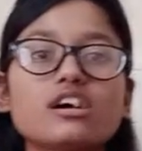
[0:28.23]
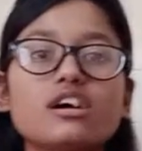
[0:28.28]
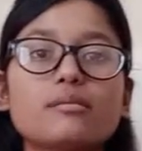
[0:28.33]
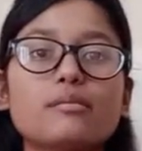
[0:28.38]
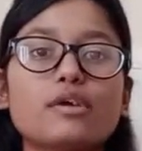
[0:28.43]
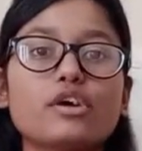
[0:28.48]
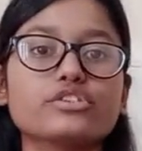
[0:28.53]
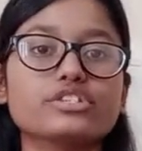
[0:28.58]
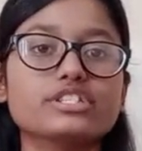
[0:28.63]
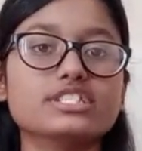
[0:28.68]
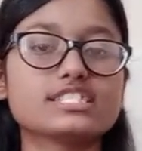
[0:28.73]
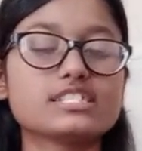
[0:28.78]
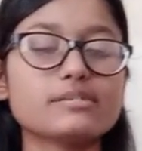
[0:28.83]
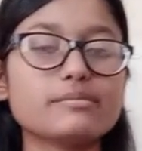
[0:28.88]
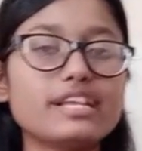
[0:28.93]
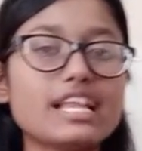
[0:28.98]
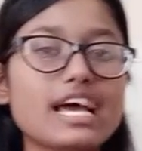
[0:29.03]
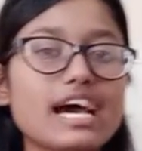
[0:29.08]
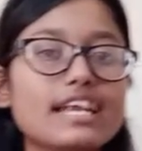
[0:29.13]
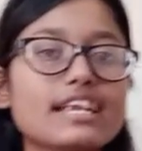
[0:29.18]
about the
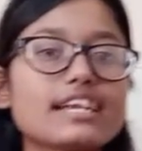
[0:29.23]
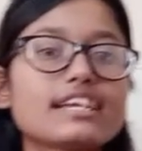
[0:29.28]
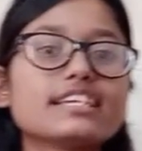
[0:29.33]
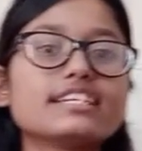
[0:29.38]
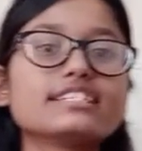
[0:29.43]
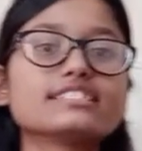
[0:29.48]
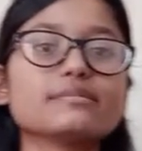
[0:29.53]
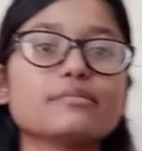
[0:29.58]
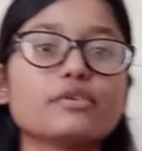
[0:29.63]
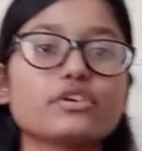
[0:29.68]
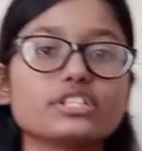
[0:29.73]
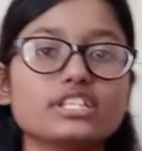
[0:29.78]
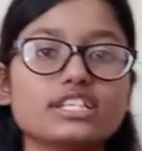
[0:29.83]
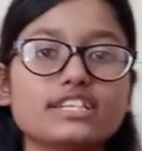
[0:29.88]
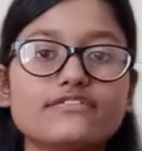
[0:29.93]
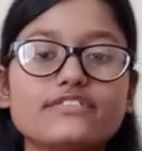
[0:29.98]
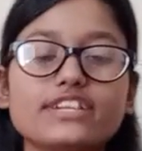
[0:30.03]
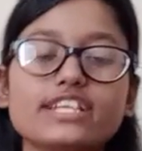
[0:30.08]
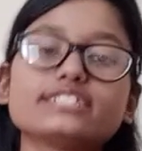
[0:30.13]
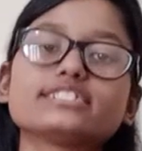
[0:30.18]
similarities, about the
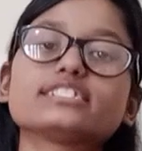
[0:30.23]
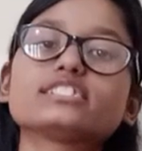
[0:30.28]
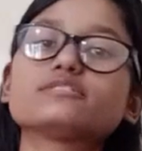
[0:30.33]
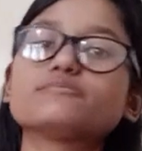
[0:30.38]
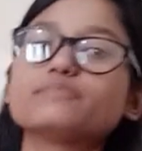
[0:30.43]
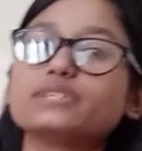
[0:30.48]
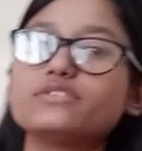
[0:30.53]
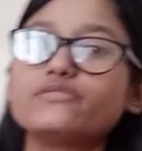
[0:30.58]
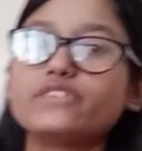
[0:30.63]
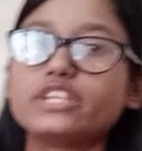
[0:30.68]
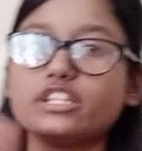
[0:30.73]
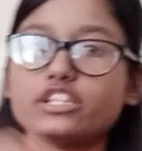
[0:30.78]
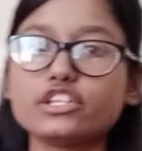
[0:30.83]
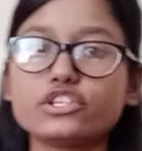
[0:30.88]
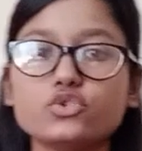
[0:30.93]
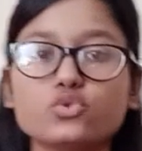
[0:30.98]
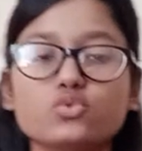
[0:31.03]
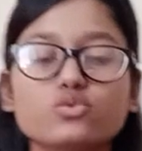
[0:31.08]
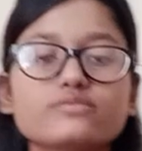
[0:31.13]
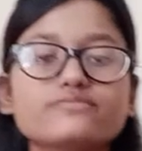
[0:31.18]
differences between the two.